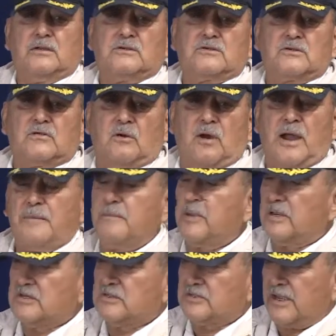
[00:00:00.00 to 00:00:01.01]
So I
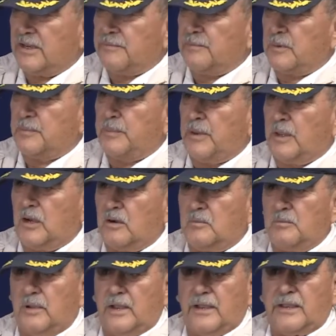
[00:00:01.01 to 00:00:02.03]
missed that propeller
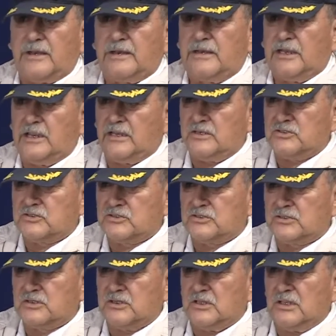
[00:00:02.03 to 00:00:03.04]
by an inch,